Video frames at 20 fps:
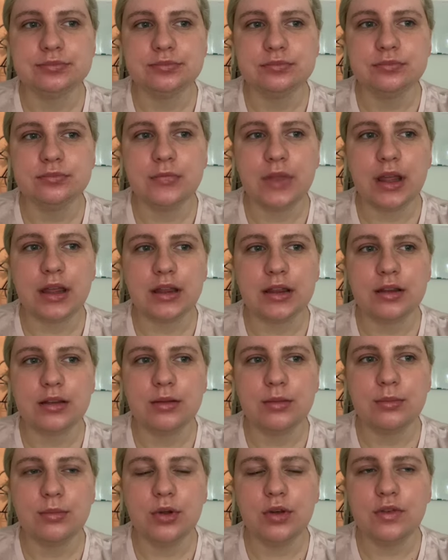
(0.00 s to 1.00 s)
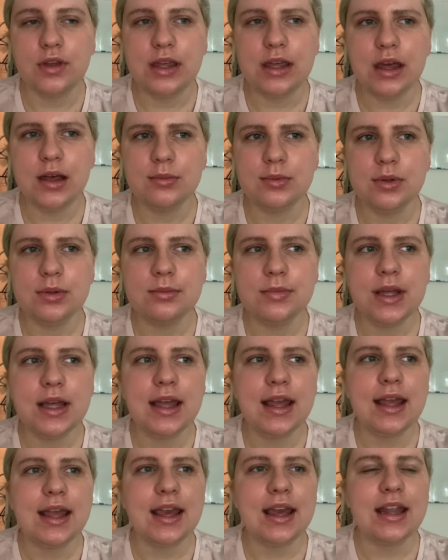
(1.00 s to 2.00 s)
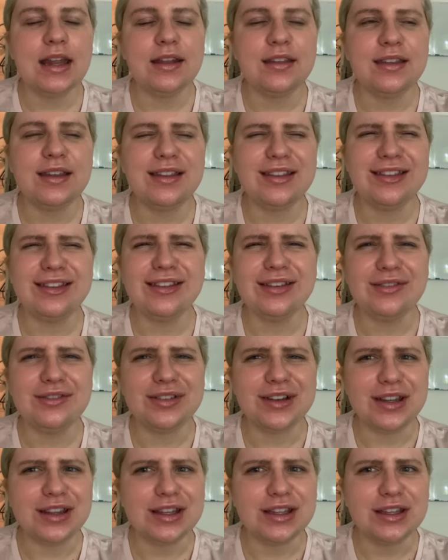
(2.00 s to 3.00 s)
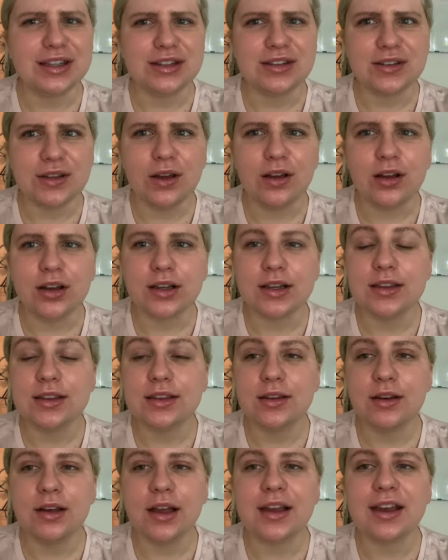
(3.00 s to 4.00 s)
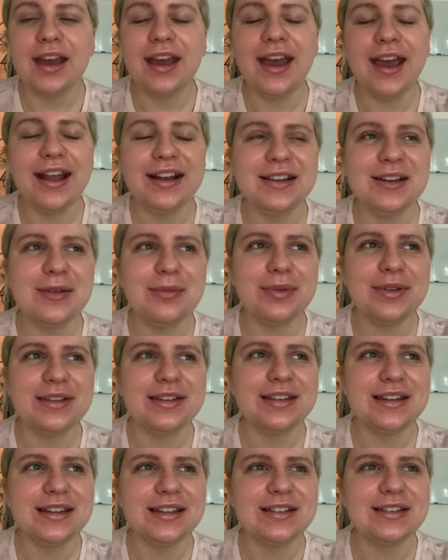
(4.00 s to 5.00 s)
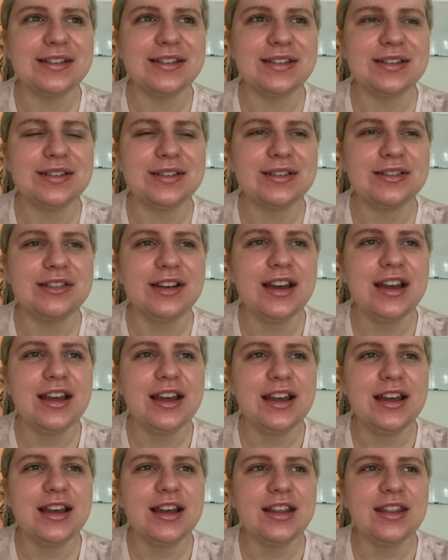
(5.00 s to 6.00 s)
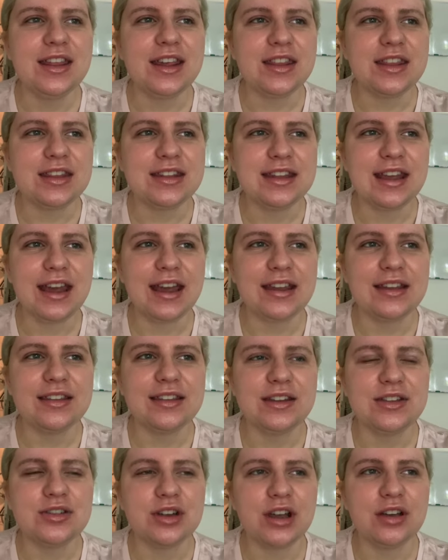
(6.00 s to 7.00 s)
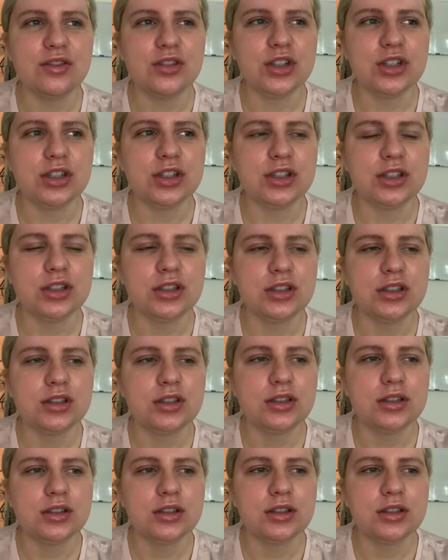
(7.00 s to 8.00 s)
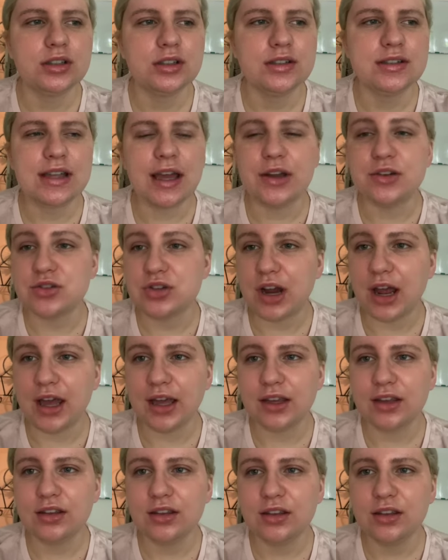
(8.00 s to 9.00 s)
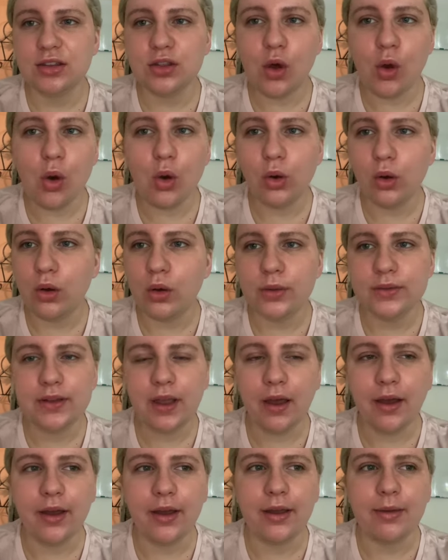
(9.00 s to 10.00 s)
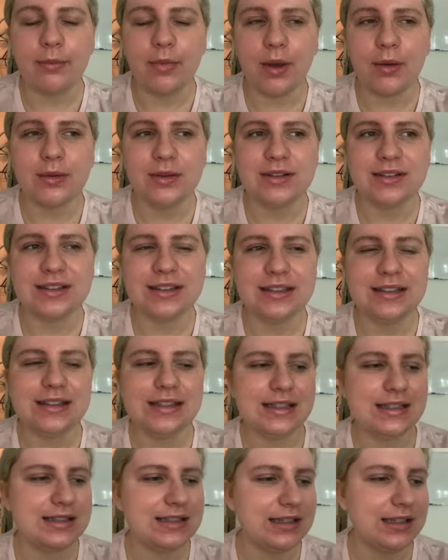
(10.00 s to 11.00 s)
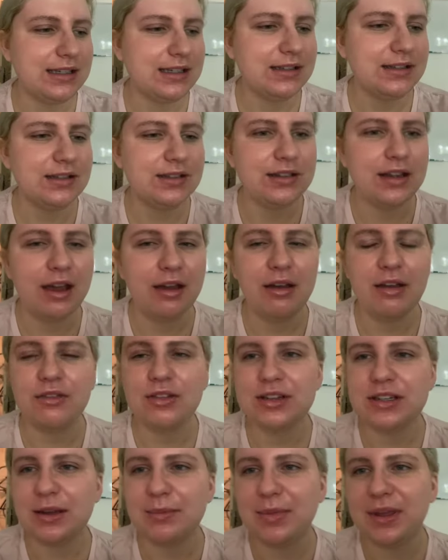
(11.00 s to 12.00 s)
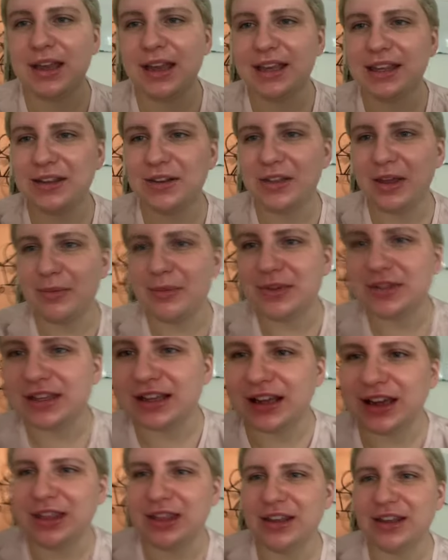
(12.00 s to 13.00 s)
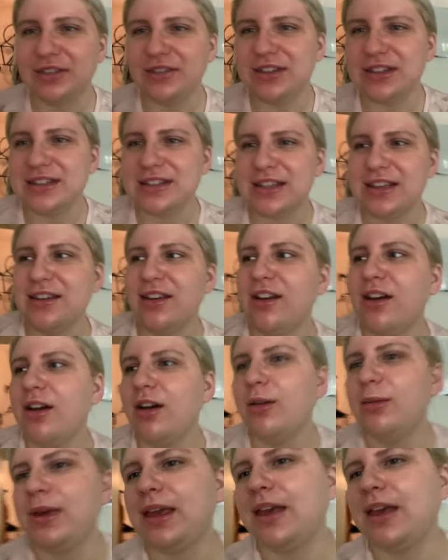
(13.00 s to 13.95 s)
like movie album. And I was like, this is a really good song. And so I ended up listening to like the Taxi Driver soundtrack the whole time I was in DC. So now every time like I hear that music, I think of DC. We